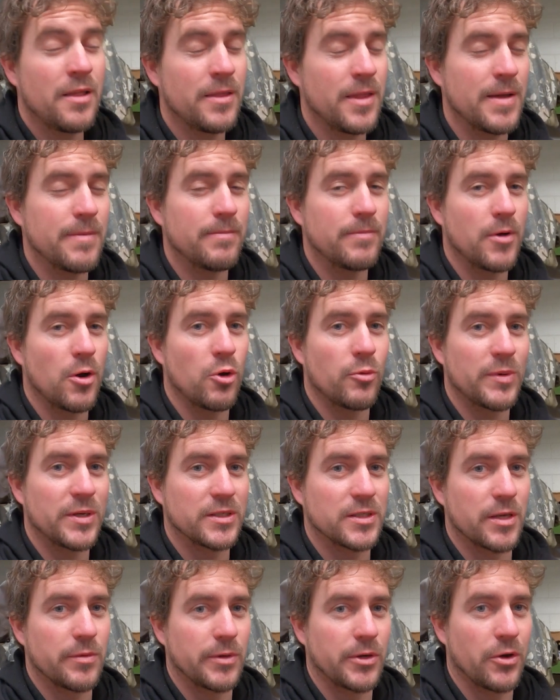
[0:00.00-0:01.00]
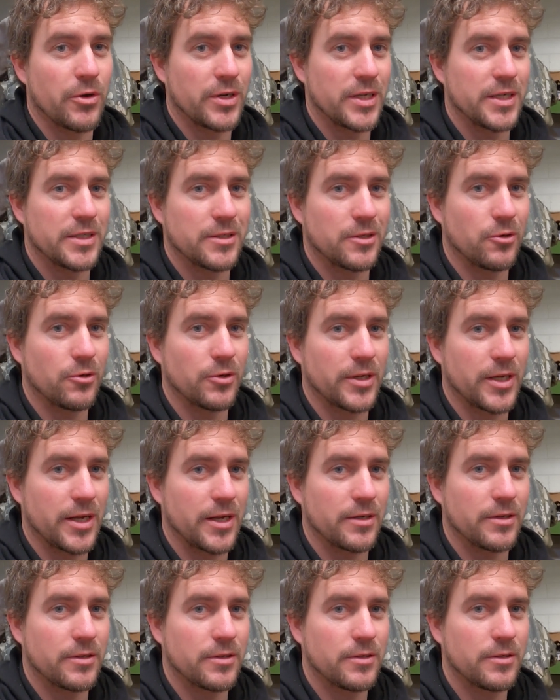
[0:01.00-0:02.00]
that might be something I need to look
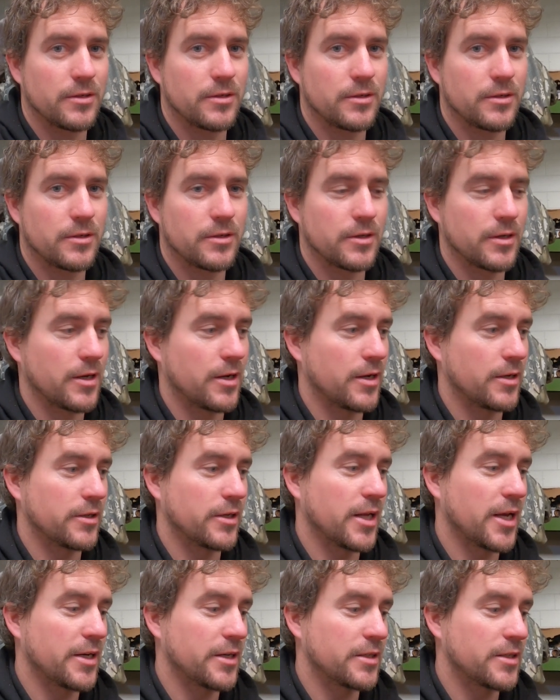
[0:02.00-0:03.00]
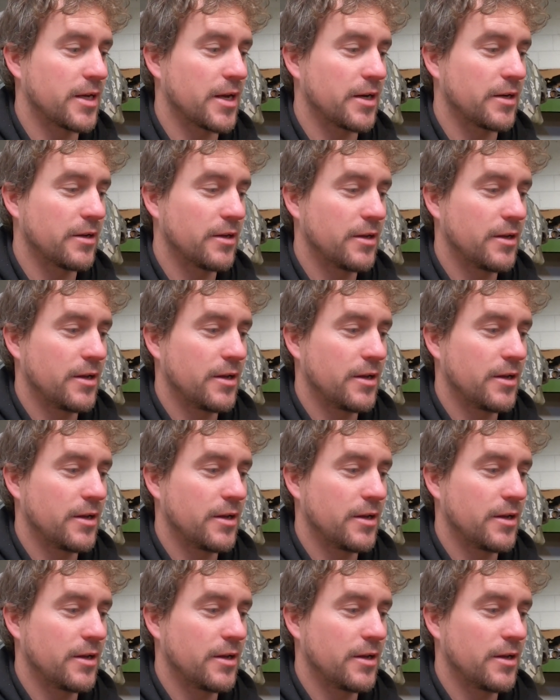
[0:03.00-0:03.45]
at uh, at a later date